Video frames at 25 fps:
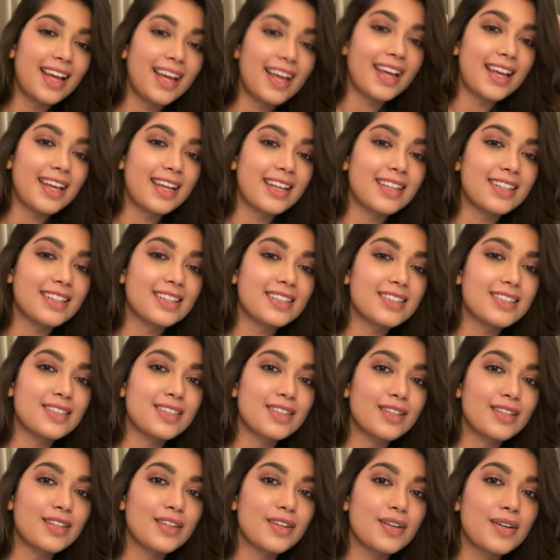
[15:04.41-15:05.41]

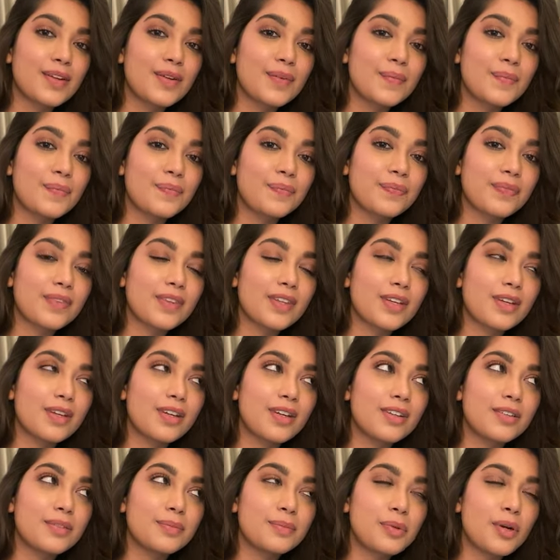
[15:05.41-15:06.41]
And
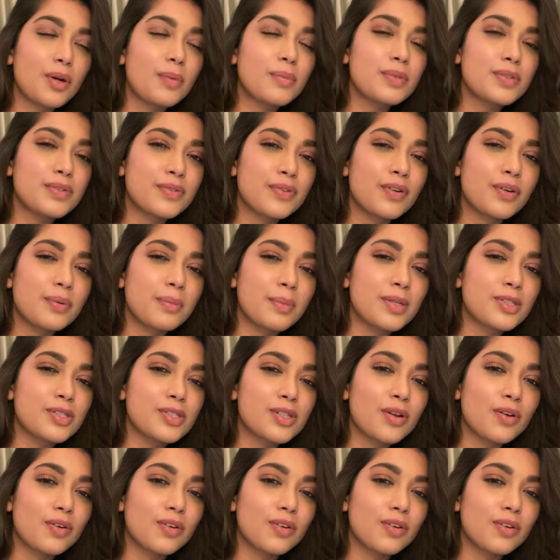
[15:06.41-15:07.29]
promise for a much